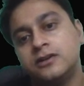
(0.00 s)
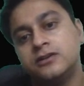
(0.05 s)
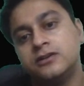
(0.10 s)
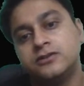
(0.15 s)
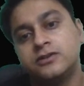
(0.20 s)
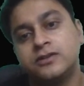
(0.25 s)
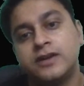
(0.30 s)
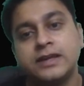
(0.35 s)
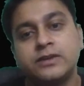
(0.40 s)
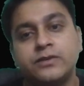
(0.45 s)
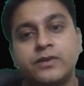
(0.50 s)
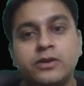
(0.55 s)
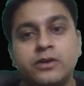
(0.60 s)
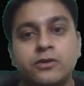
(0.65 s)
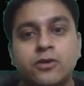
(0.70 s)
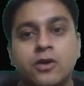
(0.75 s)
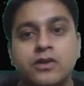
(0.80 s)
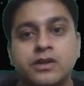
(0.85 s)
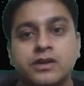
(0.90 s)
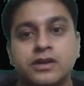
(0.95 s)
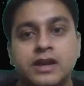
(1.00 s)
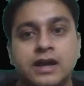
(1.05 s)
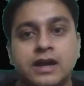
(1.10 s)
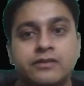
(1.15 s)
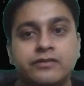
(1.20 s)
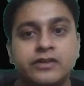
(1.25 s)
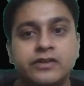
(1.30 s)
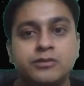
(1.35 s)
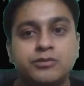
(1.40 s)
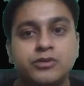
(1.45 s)
So, guys, when you draw the graph,
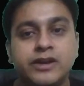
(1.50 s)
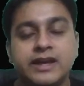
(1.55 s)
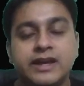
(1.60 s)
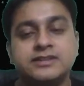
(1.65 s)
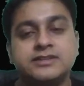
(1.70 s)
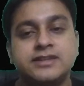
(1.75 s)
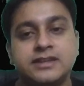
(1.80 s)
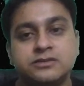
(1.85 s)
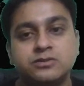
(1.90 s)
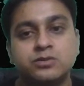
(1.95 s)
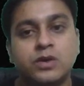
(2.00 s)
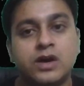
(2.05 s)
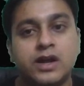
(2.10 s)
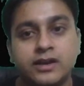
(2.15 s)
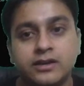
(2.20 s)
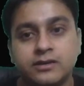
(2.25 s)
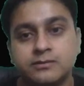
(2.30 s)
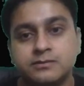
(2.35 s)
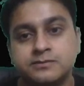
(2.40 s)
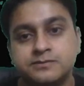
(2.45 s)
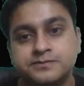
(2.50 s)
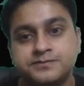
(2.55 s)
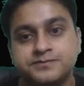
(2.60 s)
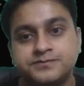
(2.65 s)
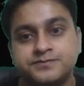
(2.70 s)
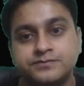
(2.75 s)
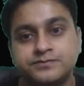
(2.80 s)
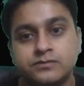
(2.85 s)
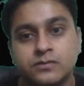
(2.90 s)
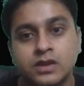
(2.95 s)
when you put x as 1,
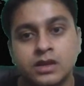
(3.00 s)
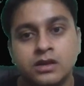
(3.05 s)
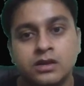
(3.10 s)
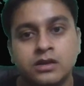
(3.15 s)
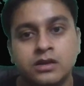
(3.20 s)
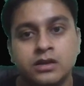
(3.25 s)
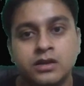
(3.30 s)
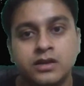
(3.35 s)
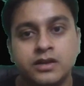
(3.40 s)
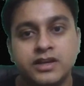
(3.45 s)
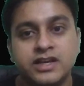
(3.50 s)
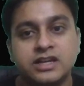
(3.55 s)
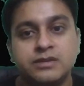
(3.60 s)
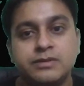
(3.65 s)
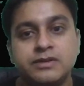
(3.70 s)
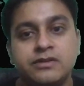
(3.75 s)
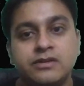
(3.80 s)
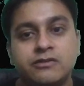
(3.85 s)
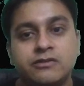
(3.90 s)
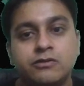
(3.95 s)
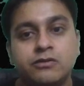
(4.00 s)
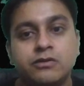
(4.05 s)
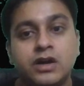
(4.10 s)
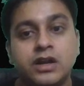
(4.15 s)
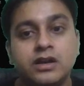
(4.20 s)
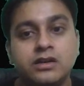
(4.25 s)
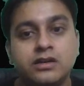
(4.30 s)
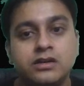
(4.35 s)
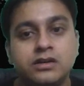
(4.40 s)
it will be 1.